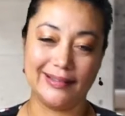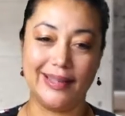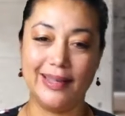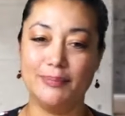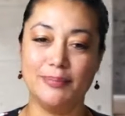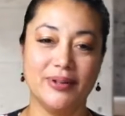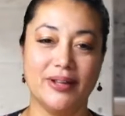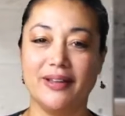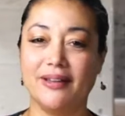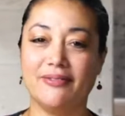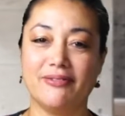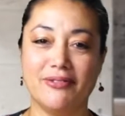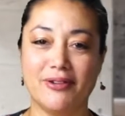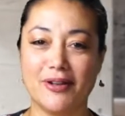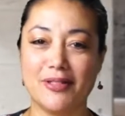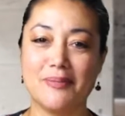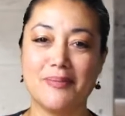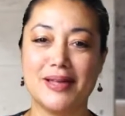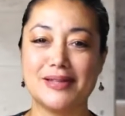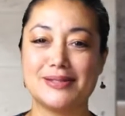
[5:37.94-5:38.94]
I'll keep looking
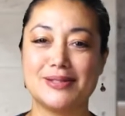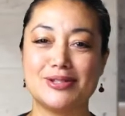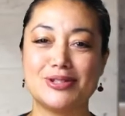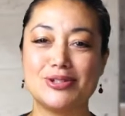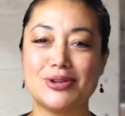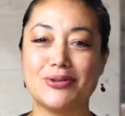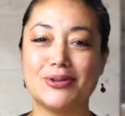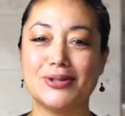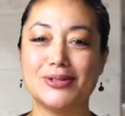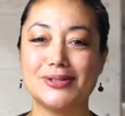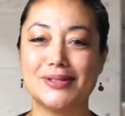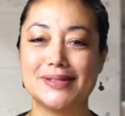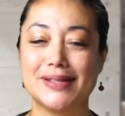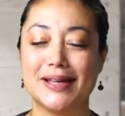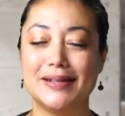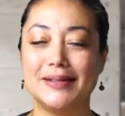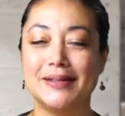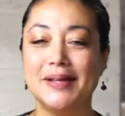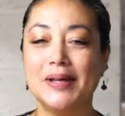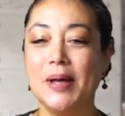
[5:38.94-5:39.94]
for them as the show goes
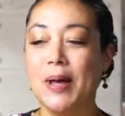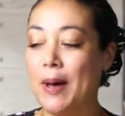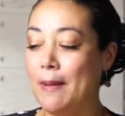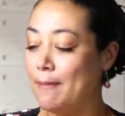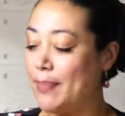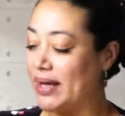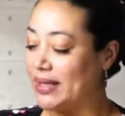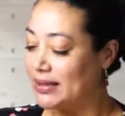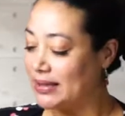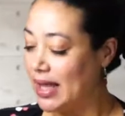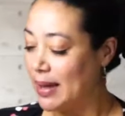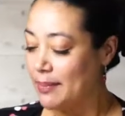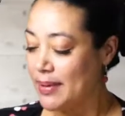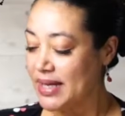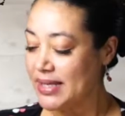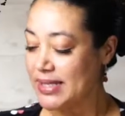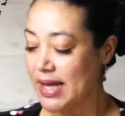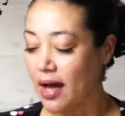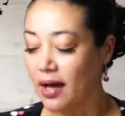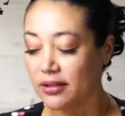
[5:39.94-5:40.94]
on. But let
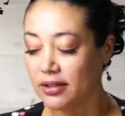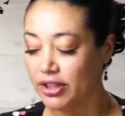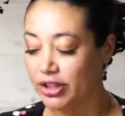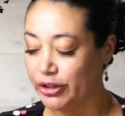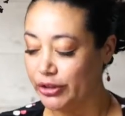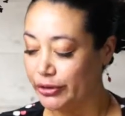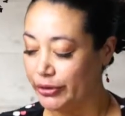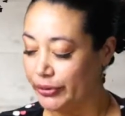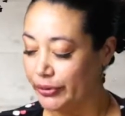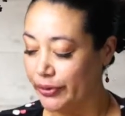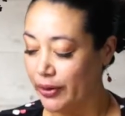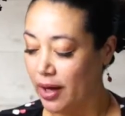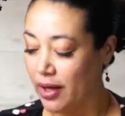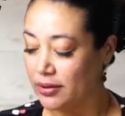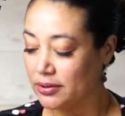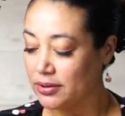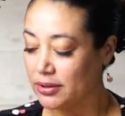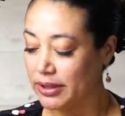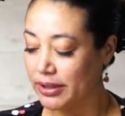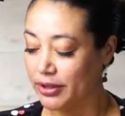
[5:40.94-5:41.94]
me tell you
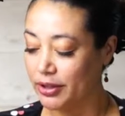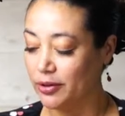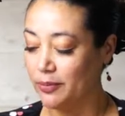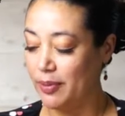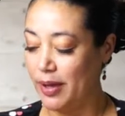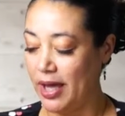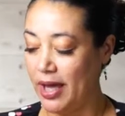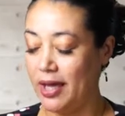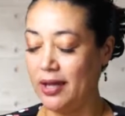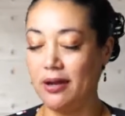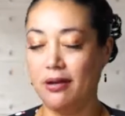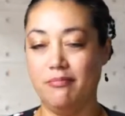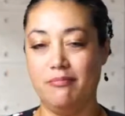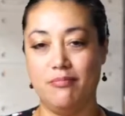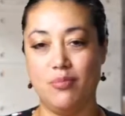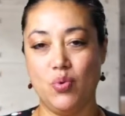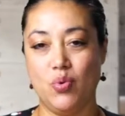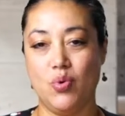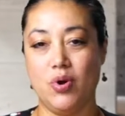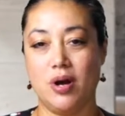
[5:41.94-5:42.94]
a little bit
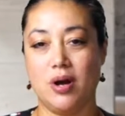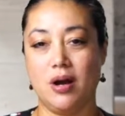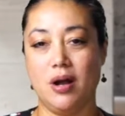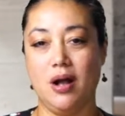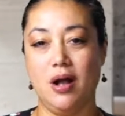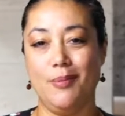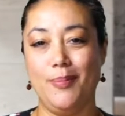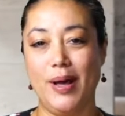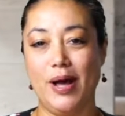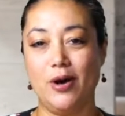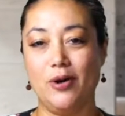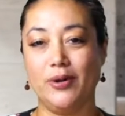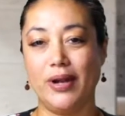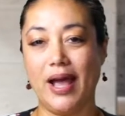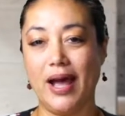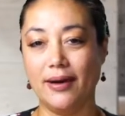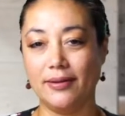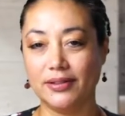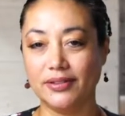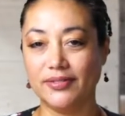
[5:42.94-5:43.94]
more
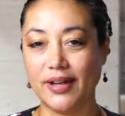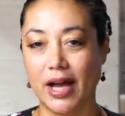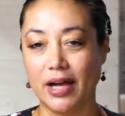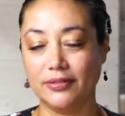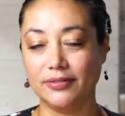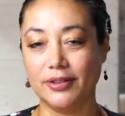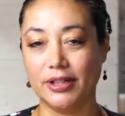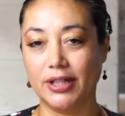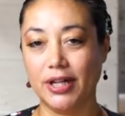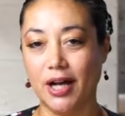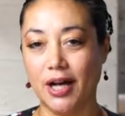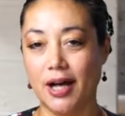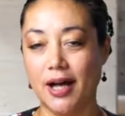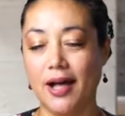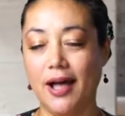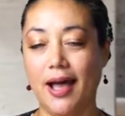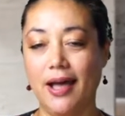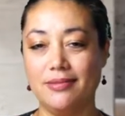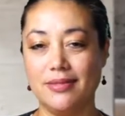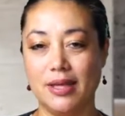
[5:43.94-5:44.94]
about Out of
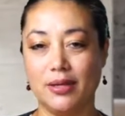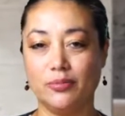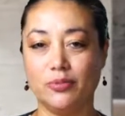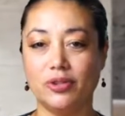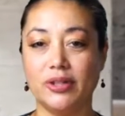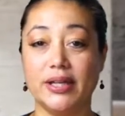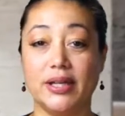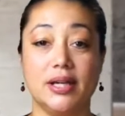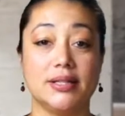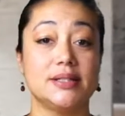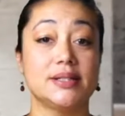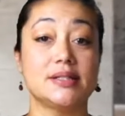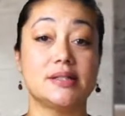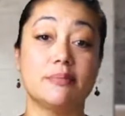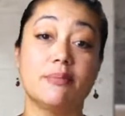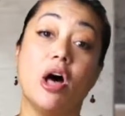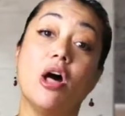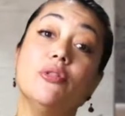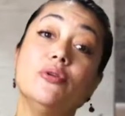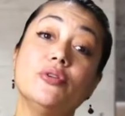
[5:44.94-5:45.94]
Africa, and then we'll get on to
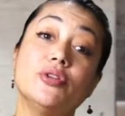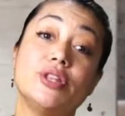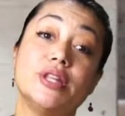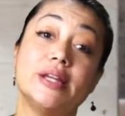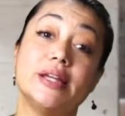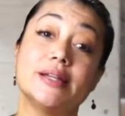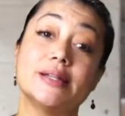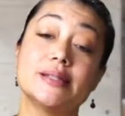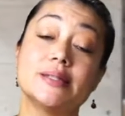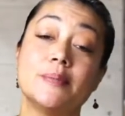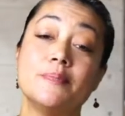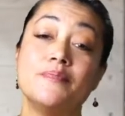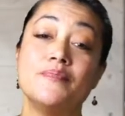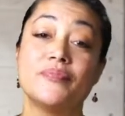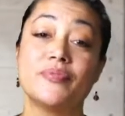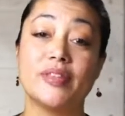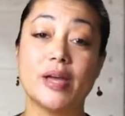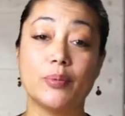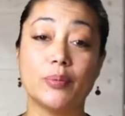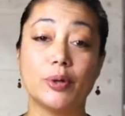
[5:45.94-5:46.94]
some other things
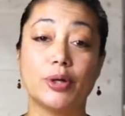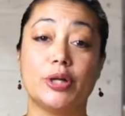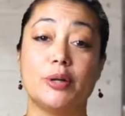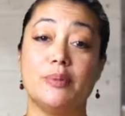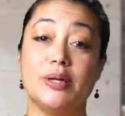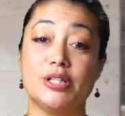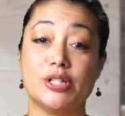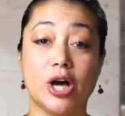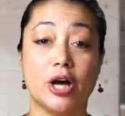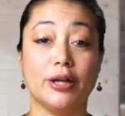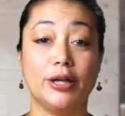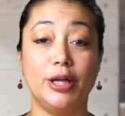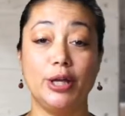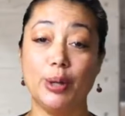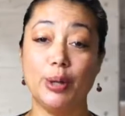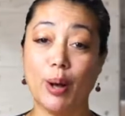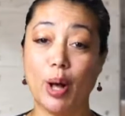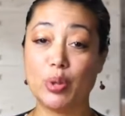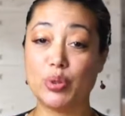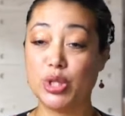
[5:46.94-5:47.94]
that we're going to be
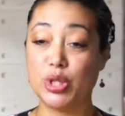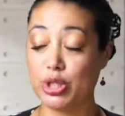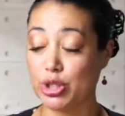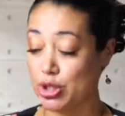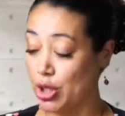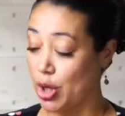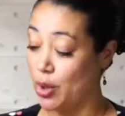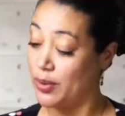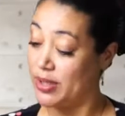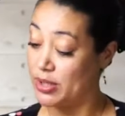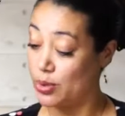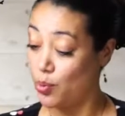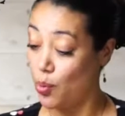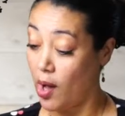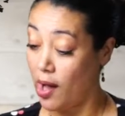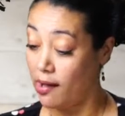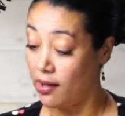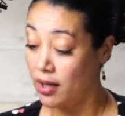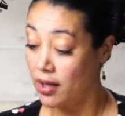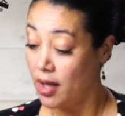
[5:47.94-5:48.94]
talking about this show as
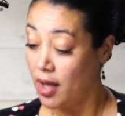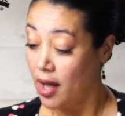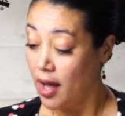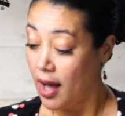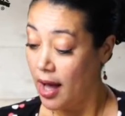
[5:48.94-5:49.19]
well.